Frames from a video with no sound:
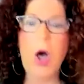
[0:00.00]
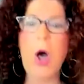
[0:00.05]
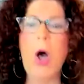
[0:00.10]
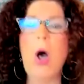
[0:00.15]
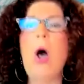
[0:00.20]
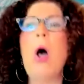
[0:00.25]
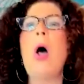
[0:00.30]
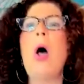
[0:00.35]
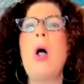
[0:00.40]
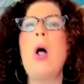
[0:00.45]

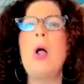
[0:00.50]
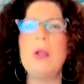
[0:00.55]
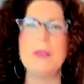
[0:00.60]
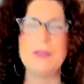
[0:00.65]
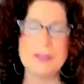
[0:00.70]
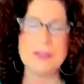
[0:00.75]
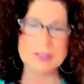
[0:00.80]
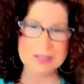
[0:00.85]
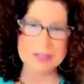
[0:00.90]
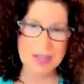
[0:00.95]
all
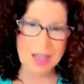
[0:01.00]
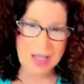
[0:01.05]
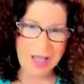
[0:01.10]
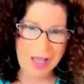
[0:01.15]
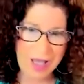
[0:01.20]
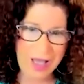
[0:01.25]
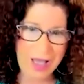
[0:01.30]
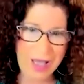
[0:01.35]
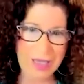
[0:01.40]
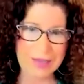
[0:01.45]
the
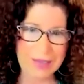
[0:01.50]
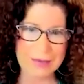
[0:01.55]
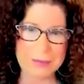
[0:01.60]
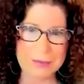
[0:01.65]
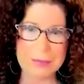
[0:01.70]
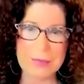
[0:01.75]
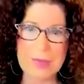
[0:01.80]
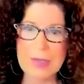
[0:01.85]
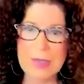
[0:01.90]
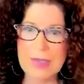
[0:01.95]

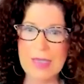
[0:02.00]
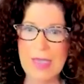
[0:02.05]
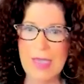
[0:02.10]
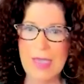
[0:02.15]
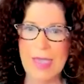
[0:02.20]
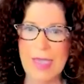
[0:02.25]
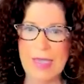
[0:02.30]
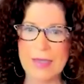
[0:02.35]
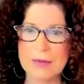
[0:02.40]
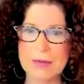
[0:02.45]
time
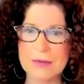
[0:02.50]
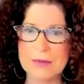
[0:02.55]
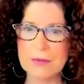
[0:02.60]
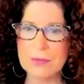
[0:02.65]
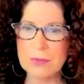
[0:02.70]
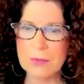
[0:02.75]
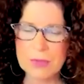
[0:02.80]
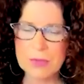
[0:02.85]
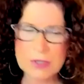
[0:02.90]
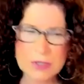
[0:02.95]
and
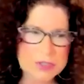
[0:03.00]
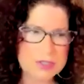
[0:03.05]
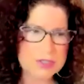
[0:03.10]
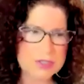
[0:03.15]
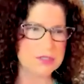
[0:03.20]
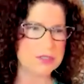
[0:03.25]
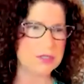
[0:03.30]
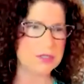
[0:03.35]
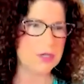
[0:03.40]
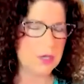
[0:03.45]
we're
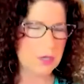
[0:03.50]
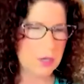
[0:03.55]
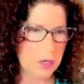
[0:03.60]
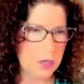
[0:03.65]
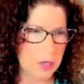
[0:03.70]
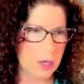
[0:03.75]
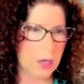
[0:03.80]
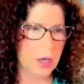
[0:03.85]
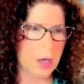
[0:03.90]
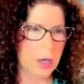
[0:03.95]
just
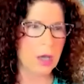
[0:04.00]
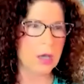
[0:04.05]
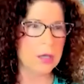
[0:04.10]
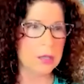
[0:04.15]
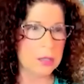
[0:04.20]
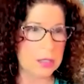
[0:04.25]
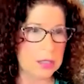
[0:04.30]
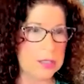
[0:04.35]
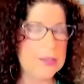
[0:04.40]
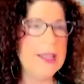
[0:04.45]

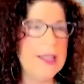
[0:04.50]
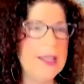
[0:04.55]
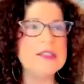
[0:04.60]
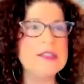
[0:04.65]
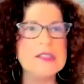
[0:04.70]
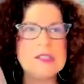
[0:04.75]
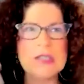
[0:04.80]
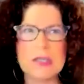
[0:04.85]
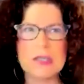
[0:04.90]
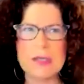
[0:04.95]

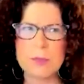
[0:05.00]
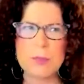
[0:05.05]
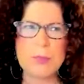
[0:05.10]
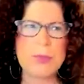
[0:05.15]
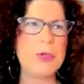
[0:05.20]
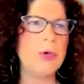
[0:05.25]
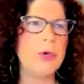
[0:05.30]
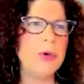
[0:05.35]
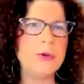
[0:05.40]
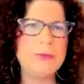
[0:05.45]
cleansing and
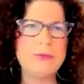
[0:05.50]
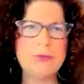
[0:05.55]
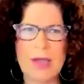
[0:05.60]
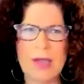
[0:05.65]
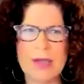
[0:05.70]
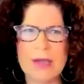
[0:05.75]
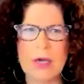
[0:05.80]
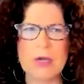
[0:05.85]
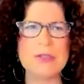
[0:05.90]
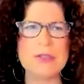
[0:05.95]

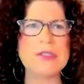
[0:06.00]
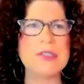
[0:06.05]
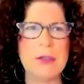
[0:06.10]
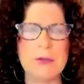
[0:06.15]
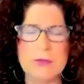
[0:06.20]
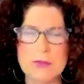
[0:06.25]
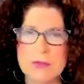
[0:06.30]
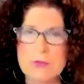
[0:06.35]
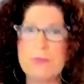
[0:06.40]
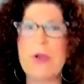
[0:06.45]
purifying
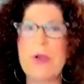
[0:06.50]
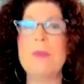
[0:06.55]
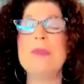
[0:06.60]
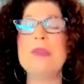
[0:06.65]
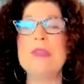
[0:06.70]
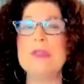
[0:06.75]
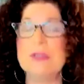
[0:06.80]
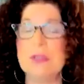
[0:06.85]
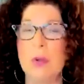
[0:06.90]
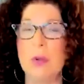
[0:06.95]
ourselves from
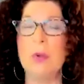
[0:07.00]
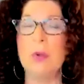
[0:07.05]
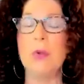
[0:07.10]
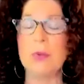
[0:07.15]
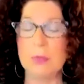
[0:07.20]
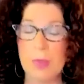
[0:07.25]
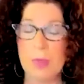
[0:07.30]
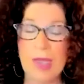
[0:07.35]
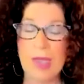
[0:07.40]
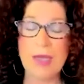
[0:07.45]
these
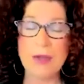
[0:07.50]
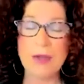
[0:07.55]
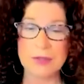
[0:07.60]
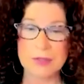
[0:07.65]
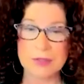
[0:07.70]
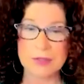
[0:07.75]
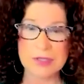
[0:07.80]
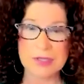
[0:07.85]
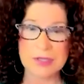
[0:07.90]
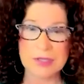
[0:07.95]
old
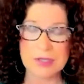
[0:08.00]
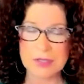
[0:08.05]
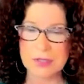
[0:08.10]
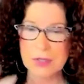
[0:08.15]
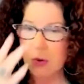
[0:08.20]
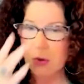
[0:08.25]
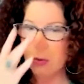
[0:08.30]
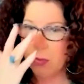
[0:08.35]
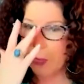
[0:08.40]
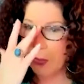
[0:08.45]
patterns and these
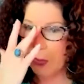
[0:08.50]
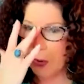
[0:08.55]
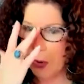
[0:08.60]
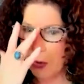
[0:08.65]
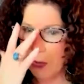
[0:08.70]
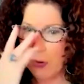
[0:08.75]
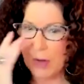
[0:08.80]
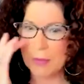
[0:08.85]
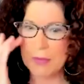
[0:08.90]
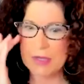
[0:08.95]
old
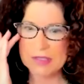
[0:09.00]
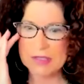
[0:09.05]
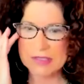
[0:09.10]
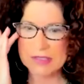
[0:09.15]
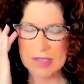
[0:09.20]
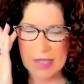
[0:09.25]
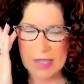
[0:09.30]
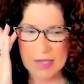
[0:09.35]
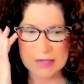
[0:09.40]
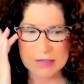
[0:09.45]
programmings
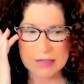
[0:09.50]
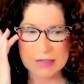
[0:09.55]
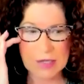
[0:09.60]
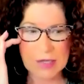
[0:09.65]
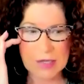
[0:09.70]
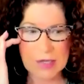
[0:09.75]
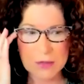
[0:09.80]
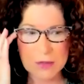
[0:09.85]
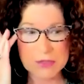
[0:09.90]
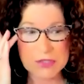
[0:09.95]
and
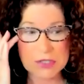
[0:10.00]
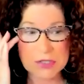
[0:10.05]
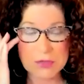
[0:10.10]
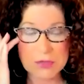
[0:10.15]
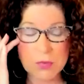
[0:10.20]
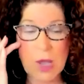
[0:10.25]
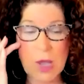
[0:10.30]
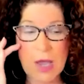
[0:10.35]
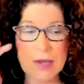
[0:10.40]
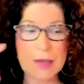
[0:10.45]
which is
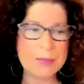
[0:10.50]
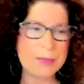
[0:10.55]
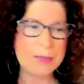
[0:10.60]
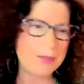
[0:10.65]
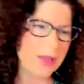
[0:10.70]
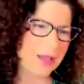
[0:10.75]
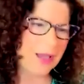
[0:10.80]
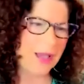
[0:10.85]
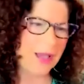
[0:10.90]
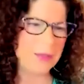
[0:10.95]
why
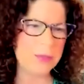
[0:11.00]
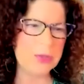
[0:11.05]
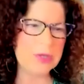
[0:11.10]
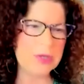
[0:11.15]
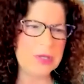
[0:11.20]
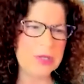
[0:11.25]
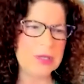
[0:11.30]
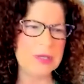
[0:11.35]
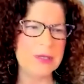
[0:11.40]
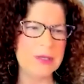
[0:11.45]
i'm i'm
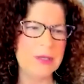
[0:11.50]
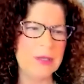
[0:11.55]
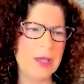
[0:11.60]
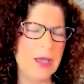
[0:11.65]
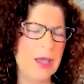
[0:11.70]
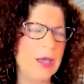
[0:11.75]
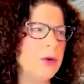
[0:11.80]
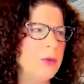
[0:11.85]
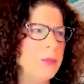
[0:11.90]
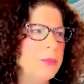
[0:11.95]
really
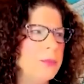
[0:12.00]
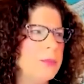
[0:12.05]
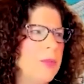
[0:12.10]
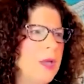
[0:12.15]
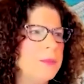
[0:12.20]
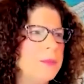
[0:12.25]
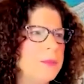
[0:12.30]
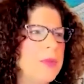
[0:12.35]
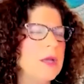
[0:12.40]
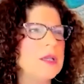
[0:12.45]
i don't
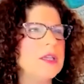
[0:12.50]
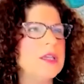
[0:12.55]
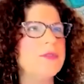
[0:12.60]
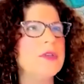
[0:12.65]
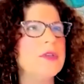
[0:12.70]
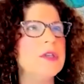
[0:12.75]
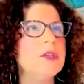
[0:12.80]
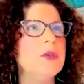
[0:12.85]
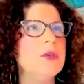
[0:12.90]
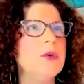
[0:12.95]
i'm not
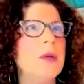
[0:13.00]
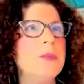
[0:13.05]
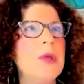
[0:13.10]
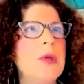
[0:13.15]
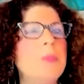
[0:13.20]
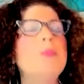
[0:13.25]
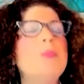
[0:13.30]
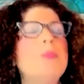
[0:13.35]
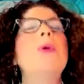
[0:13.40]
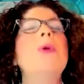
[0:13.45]
giving you i'm
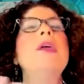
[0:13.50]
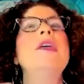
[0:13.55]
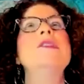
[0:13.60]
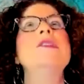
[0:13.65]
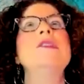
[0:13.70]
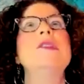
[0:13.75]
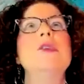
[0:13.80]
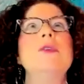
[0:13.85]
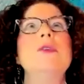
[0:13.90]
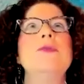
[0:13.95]
not
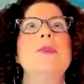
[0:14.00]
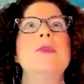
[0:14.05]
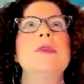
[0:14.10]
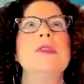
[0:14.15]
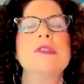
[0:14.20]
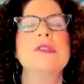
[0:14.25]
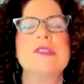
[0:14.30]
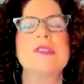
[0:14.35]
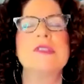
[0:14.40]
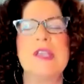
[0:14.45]
praising you for
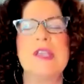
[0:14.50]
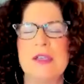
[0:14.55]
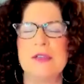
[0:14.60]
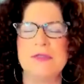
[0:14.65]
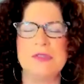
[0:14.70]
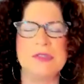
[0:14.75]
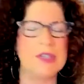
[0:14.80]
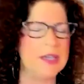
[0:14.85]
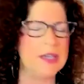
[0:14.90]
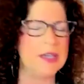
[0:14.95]
the sake of
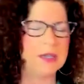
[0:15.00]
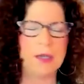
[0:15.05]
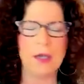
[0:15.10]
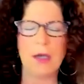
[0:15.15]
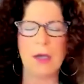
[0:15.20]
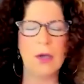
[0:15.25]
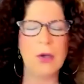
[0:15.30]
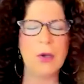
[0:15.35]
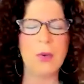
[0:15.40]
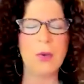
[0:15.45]
saying
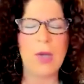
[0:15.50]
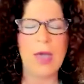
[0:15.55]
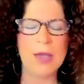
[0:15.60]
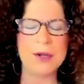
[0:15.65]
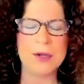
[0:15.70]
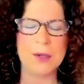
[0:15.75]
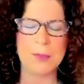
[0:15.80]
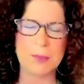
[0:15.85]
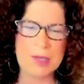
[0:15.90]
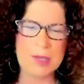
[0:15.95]
oh
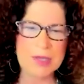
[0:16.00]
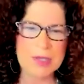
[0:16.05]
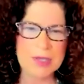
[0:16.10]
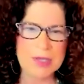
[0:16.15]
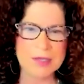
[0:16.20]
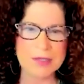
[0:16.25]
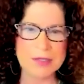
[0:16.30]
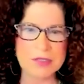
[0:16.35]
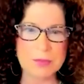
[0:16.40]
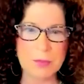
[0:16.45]
adam
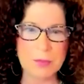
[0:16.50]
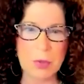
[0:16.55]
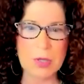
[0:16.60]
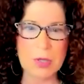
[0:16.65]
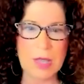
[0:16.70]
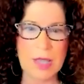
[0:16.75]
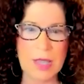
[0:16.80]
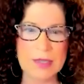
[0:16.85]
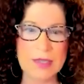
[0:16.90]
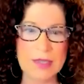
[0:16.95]
it's more
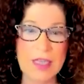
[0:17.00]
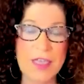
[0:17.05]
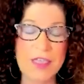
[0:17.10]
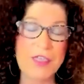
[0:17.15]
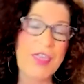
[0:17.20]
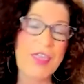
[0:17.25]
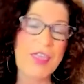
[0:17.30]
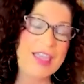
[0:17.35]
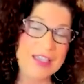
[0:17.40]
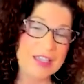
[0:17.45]
like
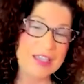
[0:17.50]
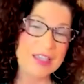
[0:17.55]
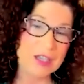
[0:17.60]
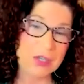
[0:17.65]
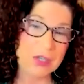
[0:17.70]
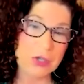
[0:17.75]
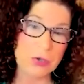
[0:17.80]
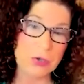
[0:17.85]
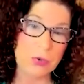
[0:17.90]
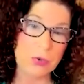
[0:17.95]

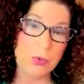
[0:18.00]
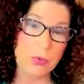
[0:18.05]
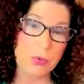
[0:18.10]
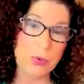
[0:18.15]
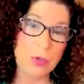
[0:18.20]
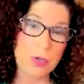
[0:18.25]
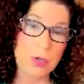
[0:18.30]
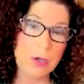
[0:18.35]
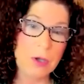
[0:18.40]
thanking you